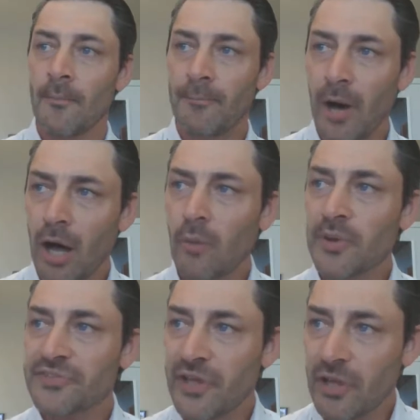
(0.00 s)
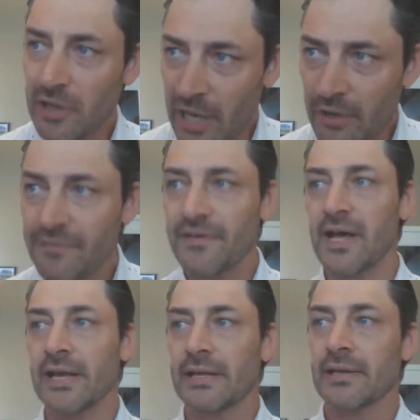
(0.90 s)
Paul was
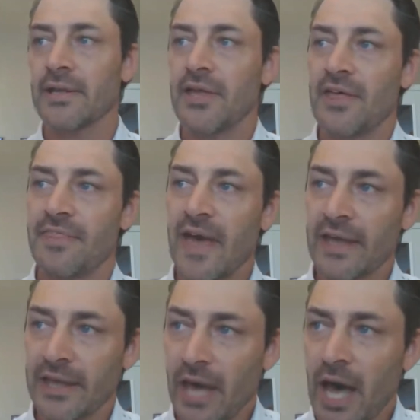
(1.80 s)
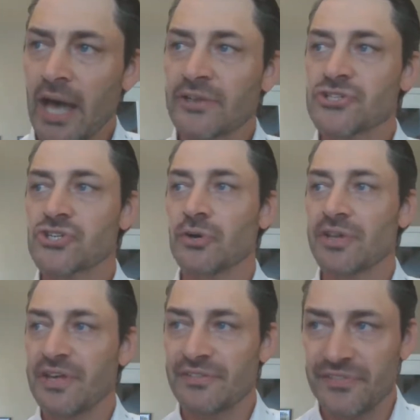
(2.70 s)
clarifying that God showed
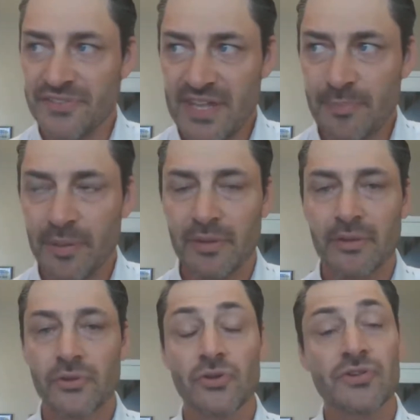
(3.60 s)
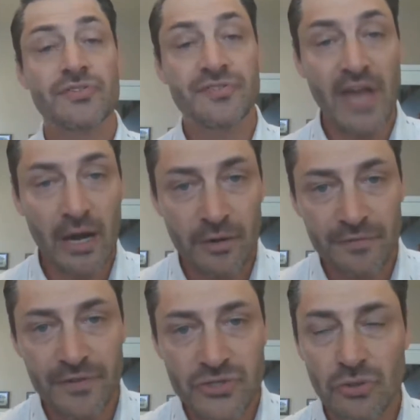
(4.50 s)
his deep
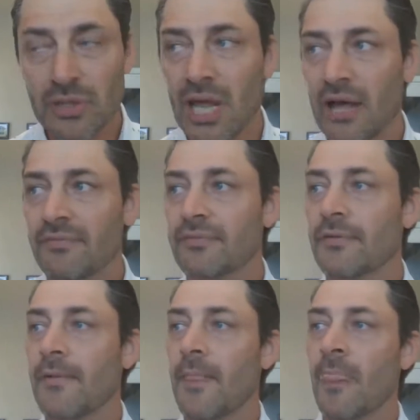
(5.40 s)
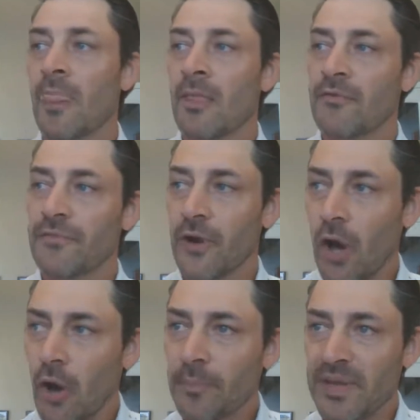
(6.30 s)
sacrificial love for
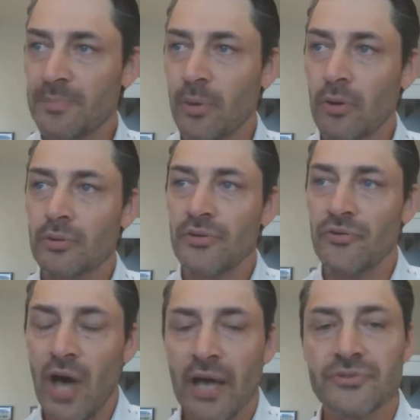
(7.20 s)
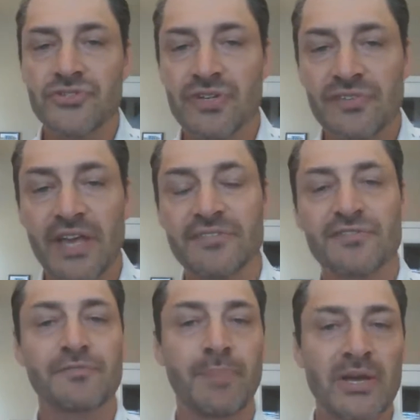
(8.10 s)
all people, not just a
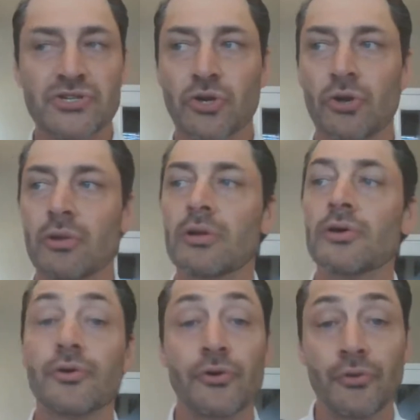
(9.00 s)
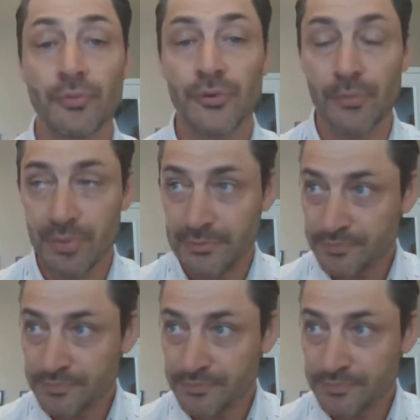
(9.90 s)
special group.